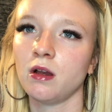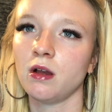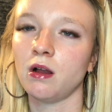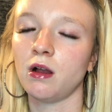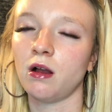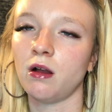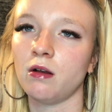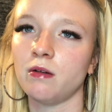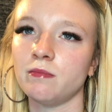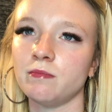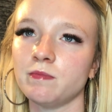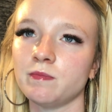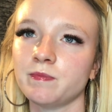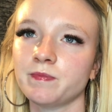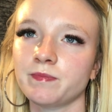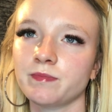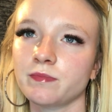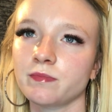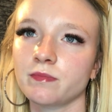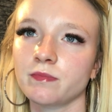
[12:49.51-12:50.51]

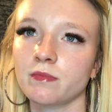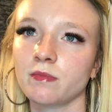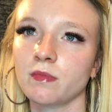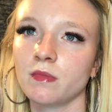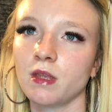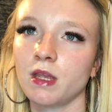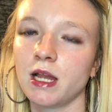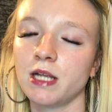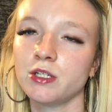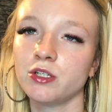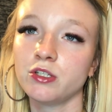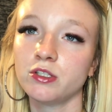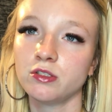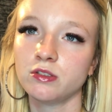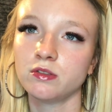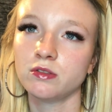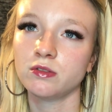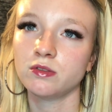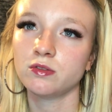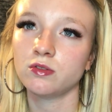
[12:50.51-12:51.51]
I
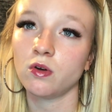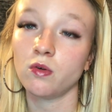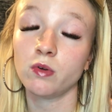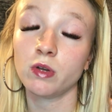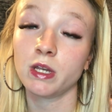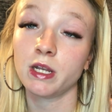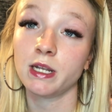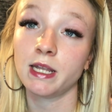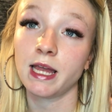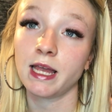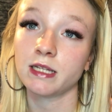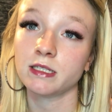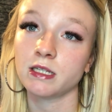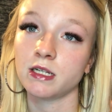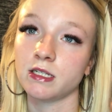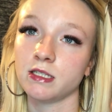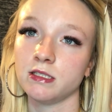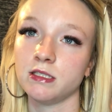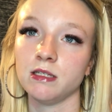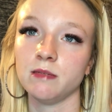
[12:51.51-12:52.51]
just don't connect
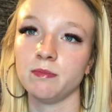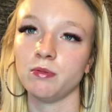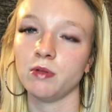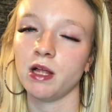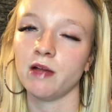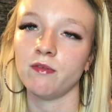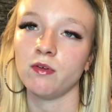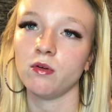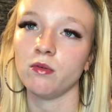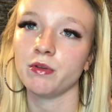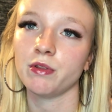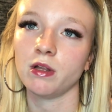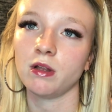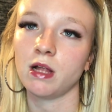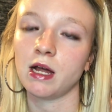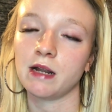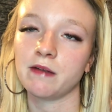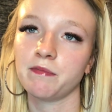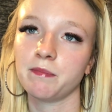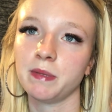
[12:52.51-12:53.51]
on a deep level with a
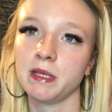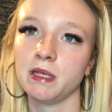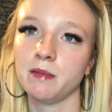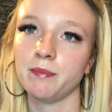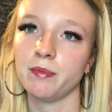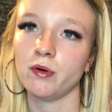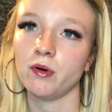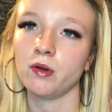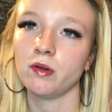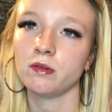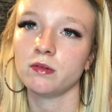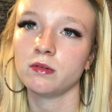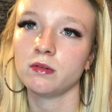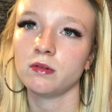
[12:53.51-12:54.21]
lot of people.